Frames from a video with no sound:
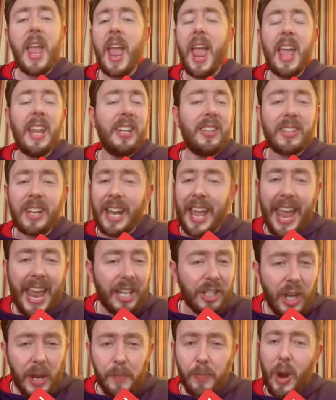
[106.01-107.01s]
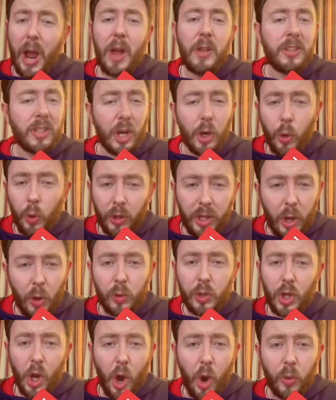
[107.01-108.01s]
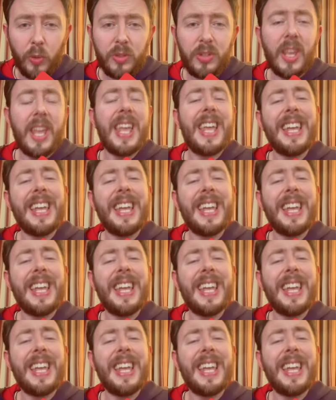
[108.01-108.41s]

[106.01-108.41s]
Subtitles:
And he's got A.J. Brown. He's got Julio Jones.